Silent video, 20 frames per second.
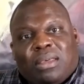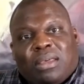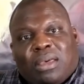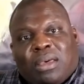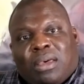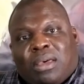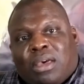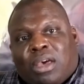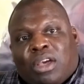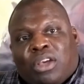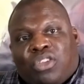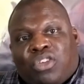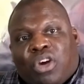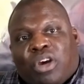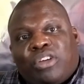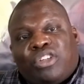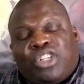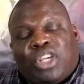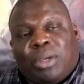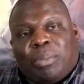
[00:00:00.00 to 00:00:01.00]
a
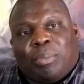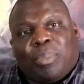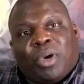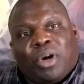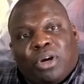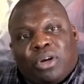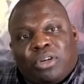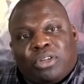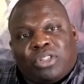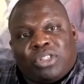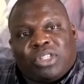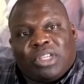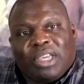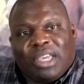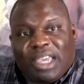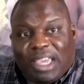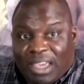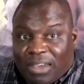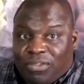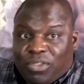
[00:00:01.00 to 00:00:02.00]
guitar-shaped purse,
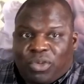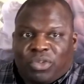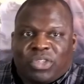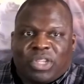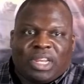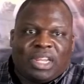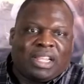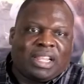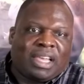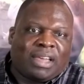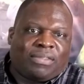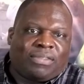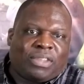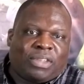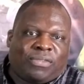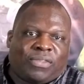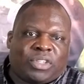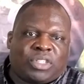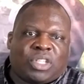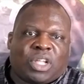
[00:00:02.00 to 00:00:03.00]
if there's any left,
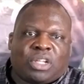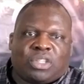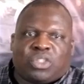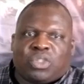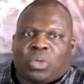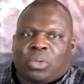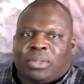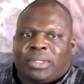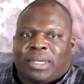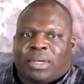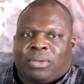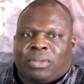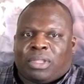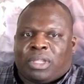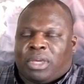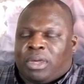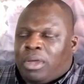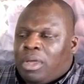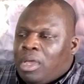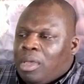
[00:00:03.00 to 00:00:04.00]
if it's not sold out
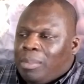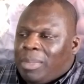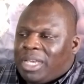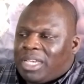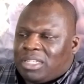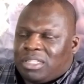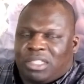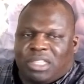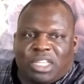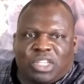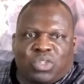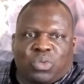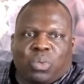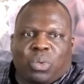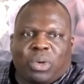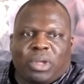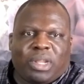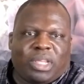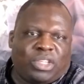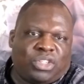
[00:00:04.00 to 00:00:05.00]
there, because this
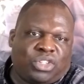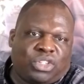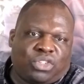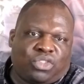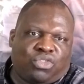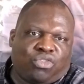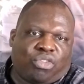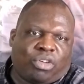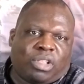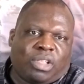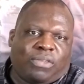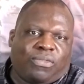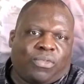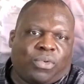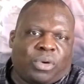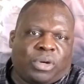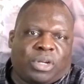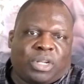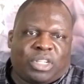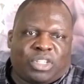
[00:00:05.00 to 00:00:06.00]
one is just strictly
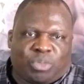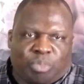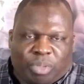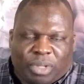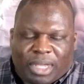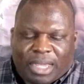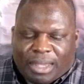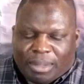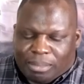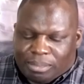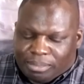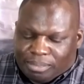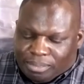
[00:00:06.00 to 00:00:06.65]
for display.